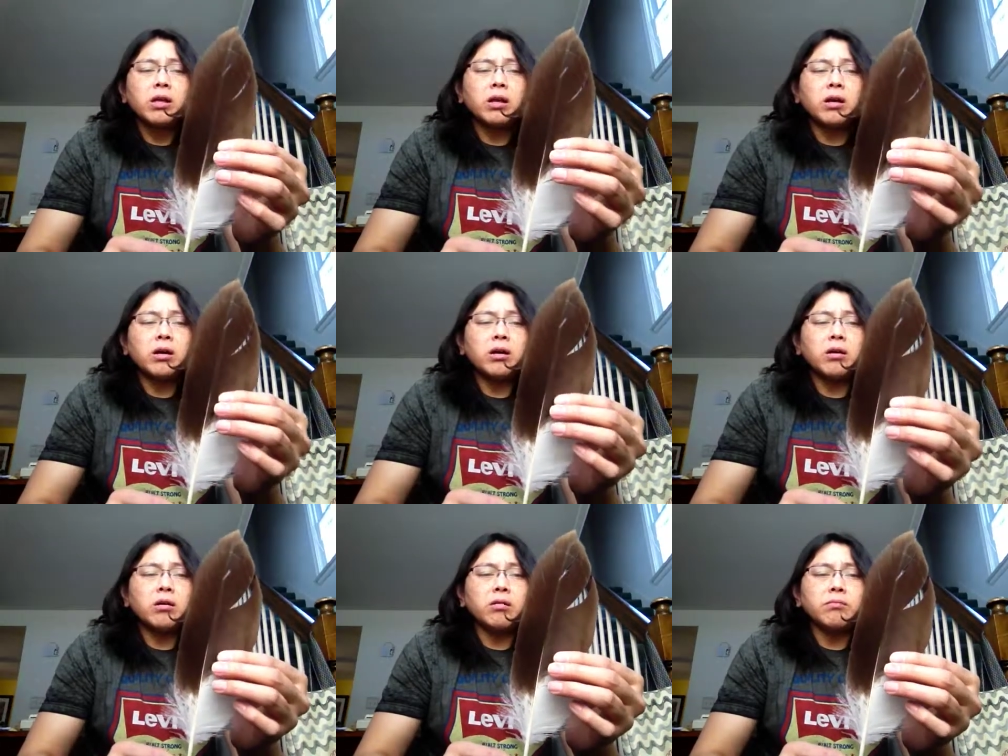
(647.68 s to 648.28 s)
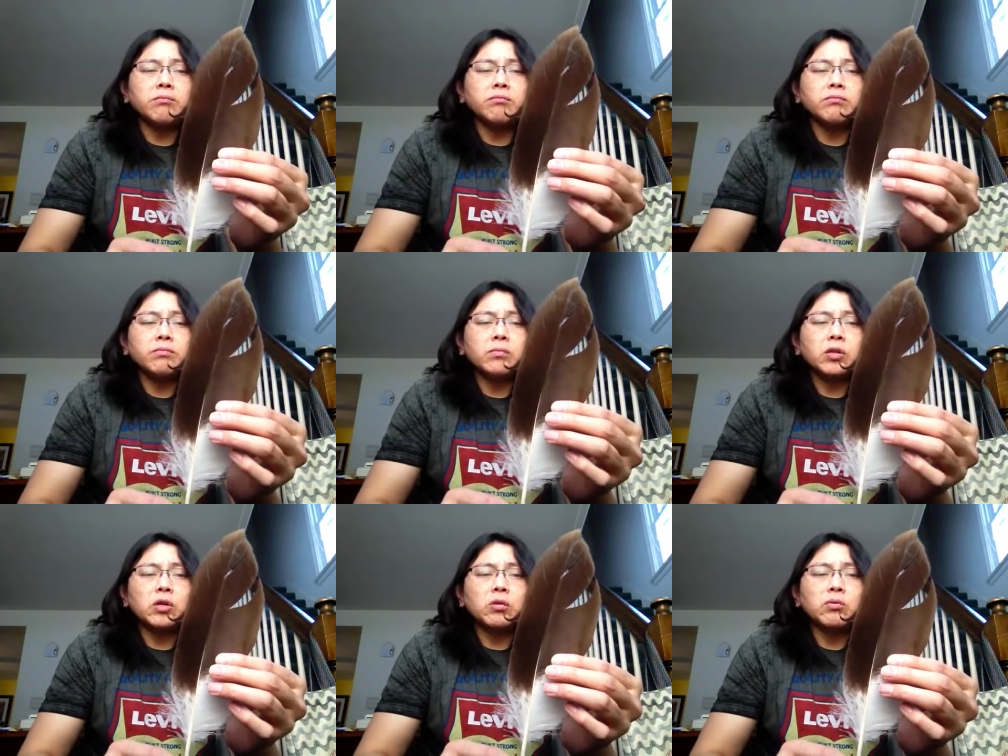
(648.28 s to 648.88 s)
um,
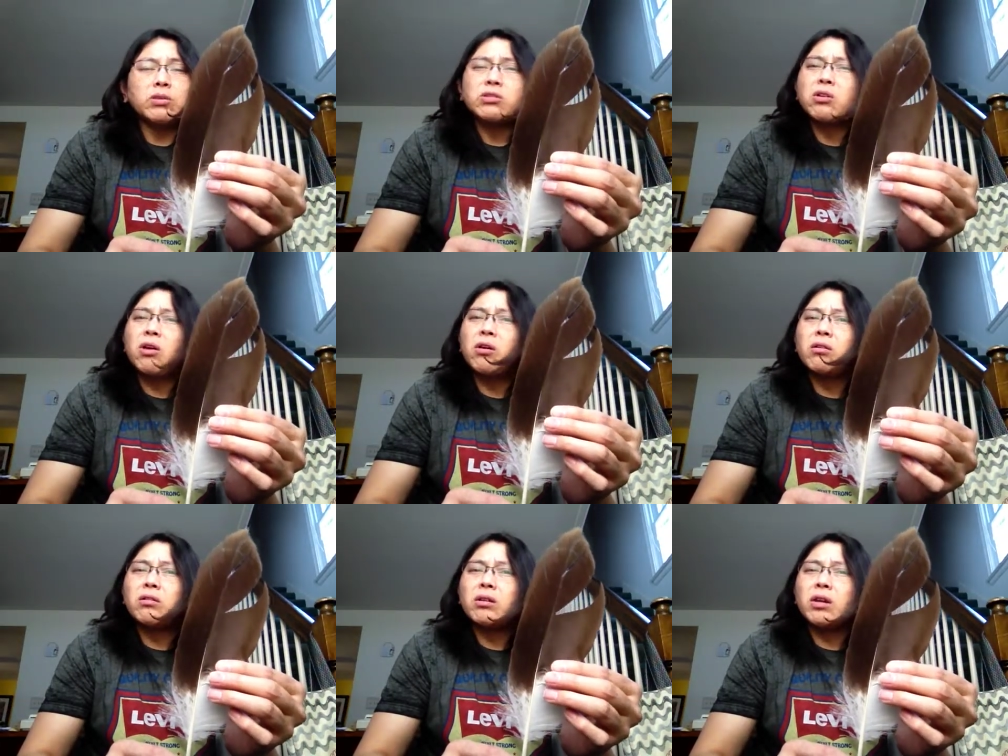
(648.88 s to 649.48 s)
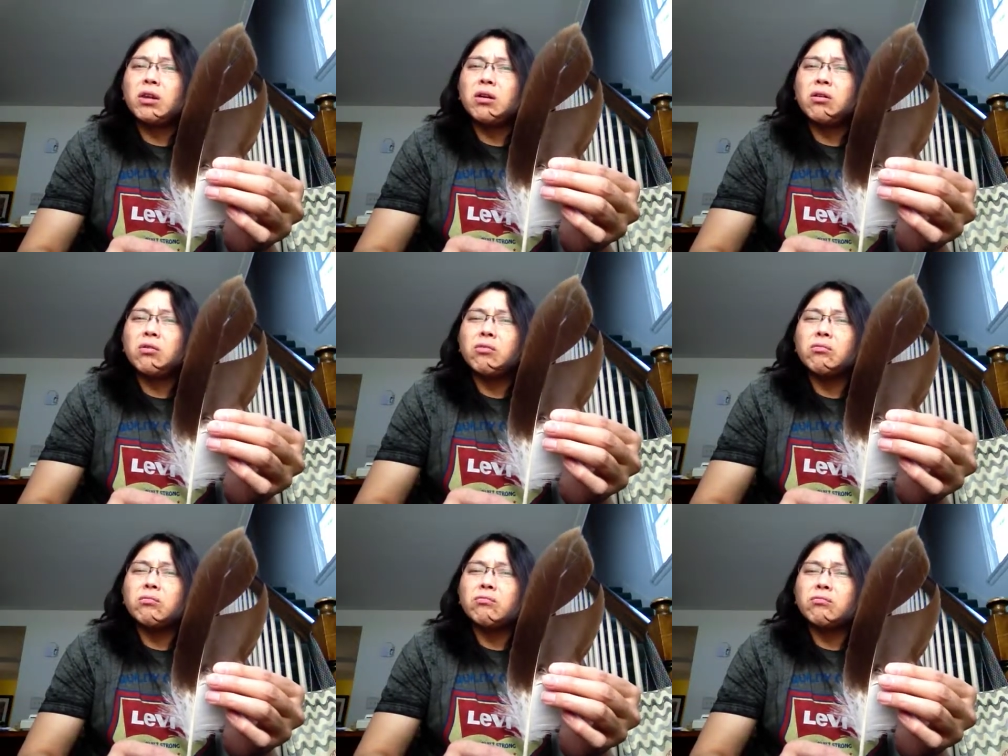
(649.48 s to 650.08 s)
you know, we start, you
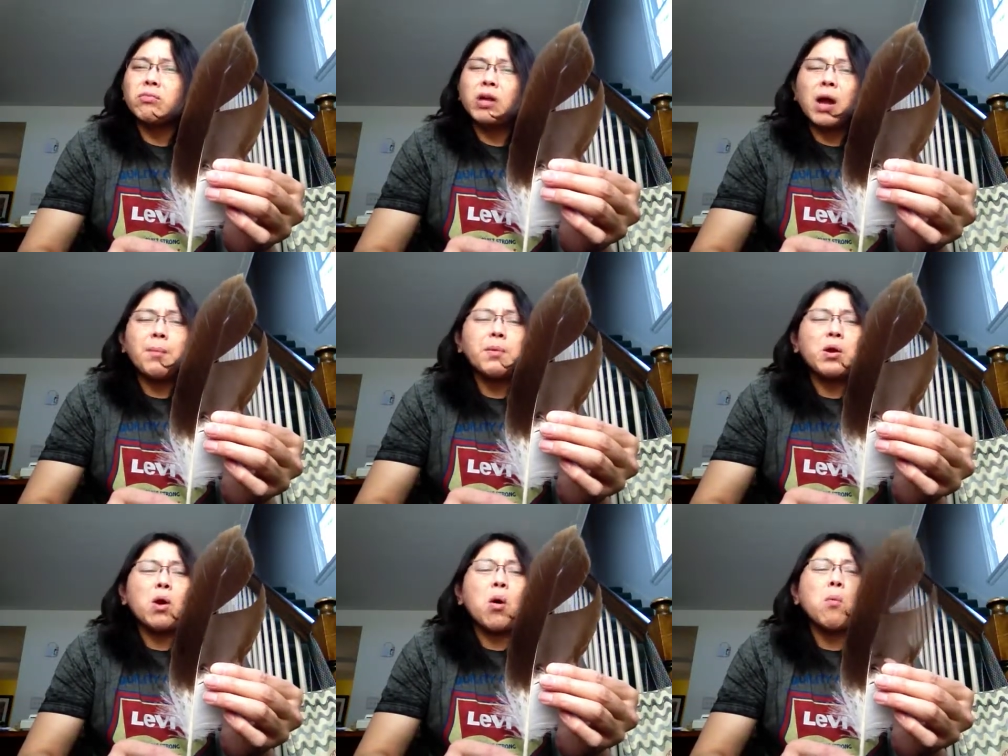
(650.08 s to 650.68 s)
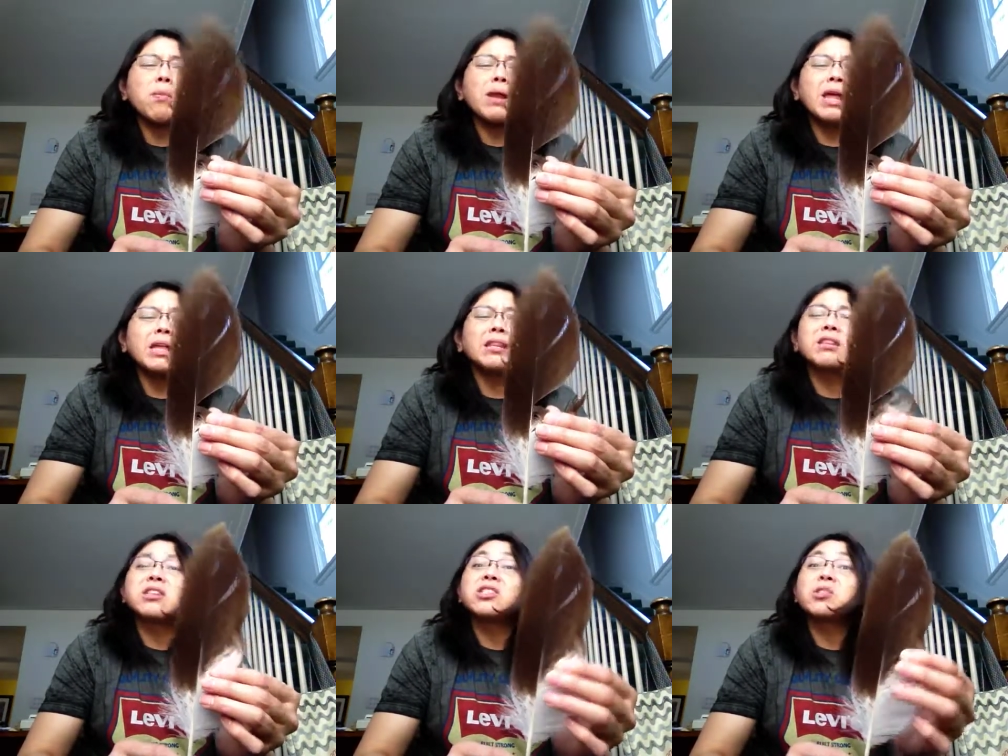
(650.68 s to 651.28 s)
know, coming home
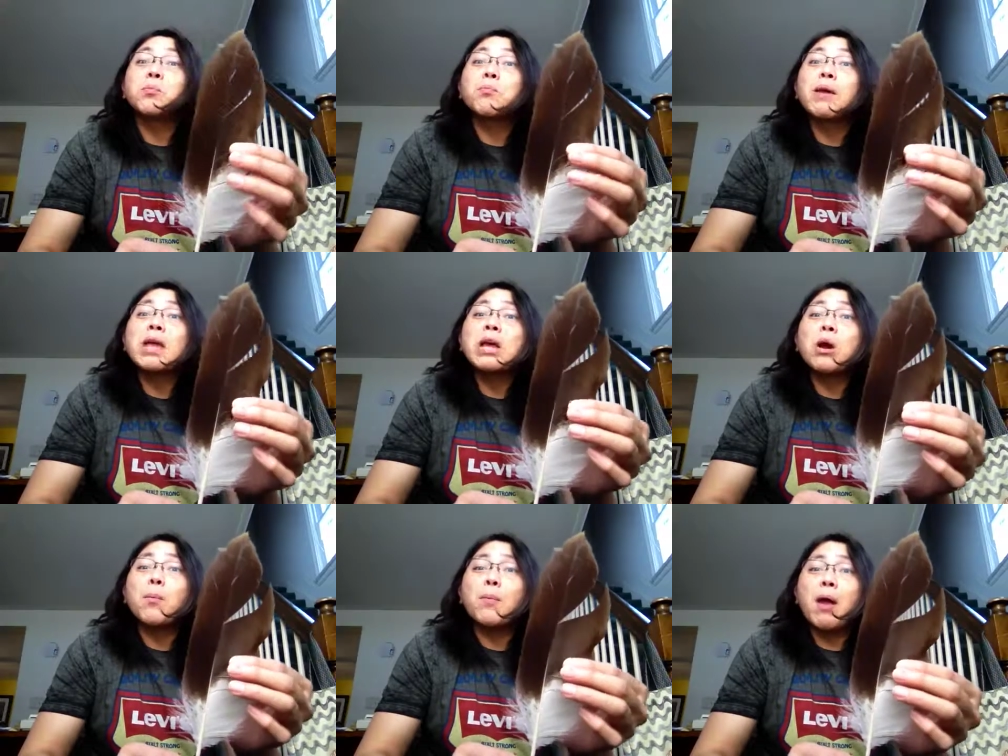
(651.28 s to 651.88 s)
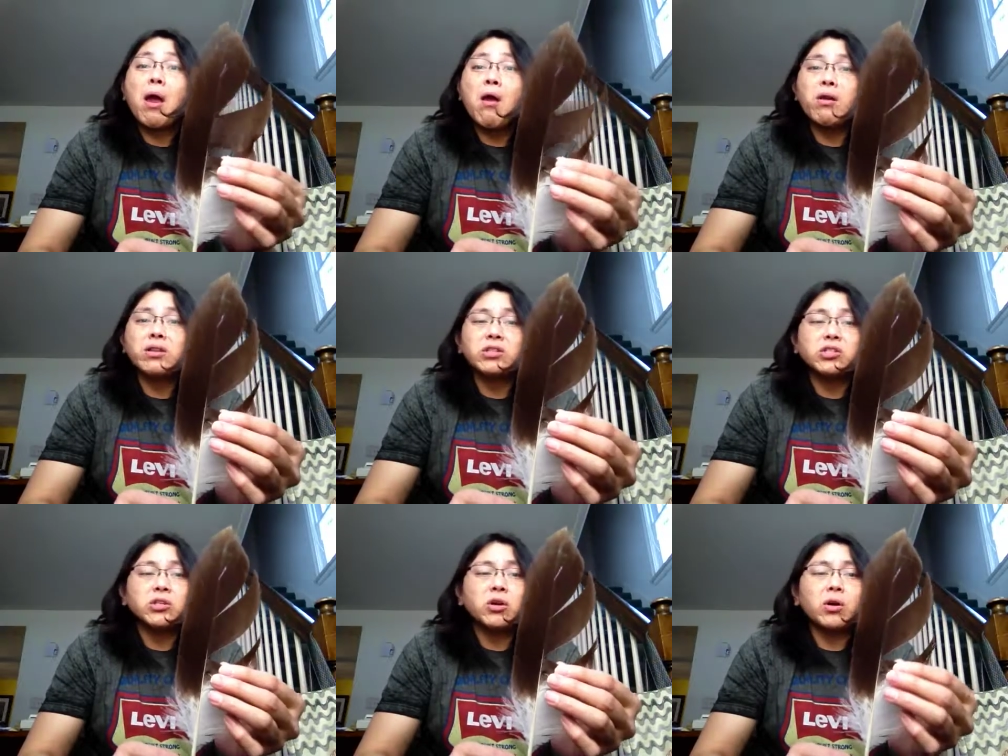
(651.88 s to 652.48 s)
late, disobeying our
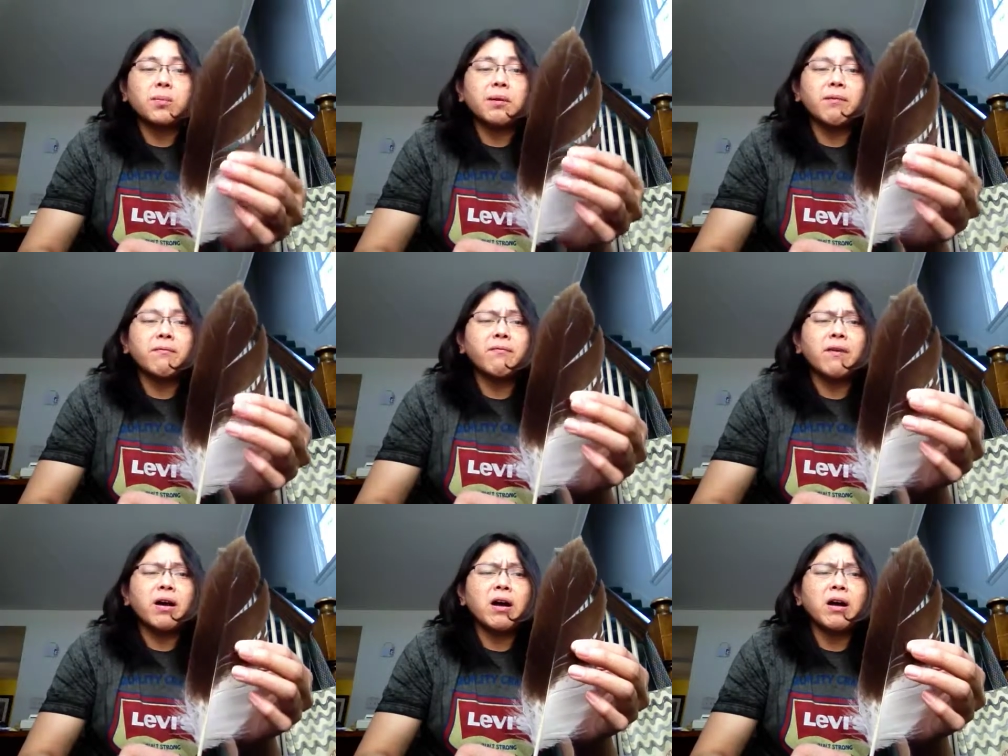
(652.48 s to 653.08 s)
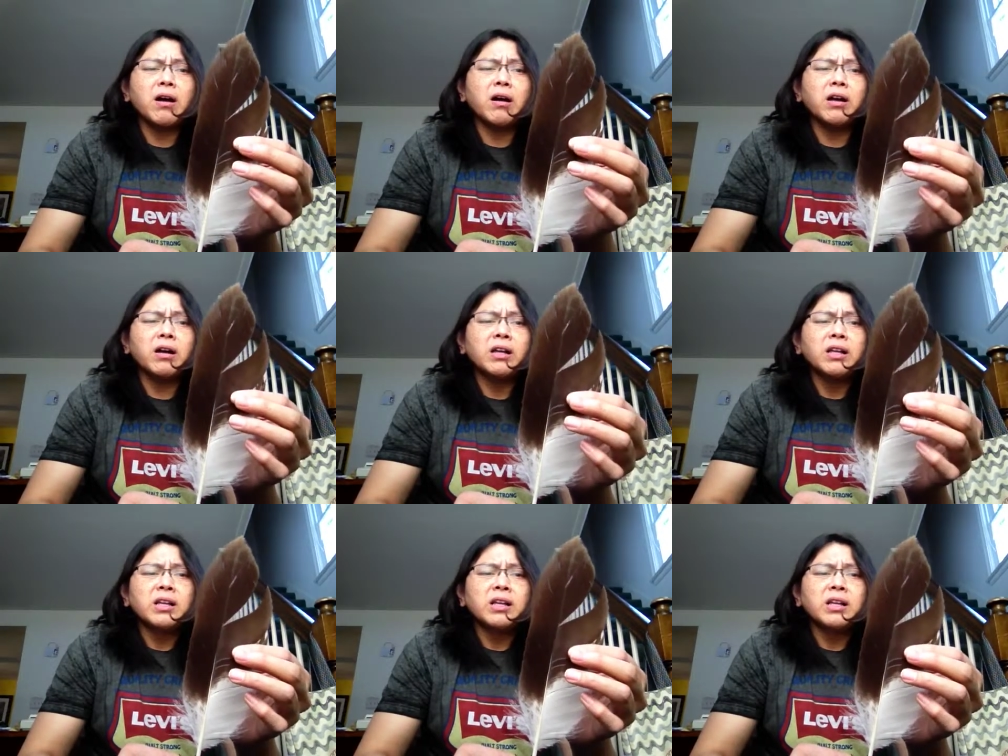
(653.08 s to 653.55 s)
parents, you know what I mean, uh,